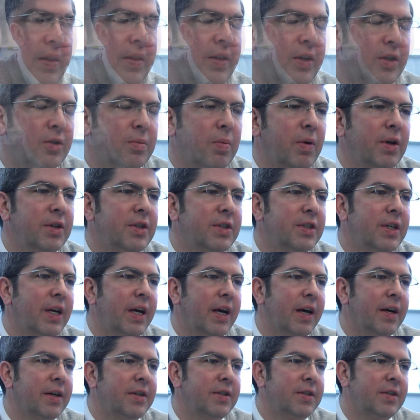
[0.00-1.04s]
The Express
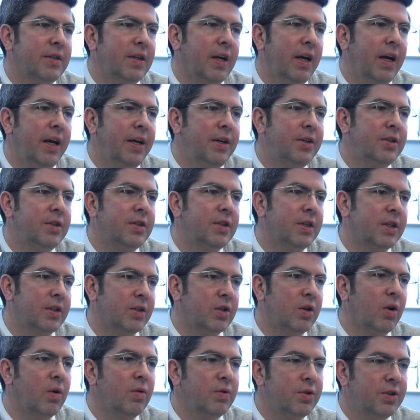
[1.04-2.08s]
SAS
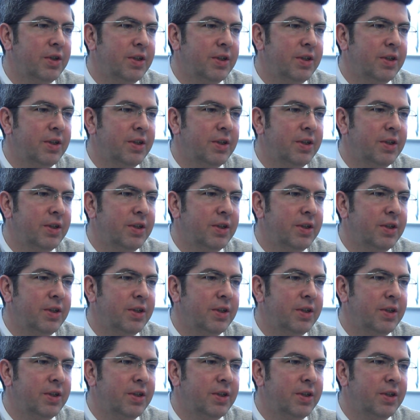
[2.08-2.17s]
H6F0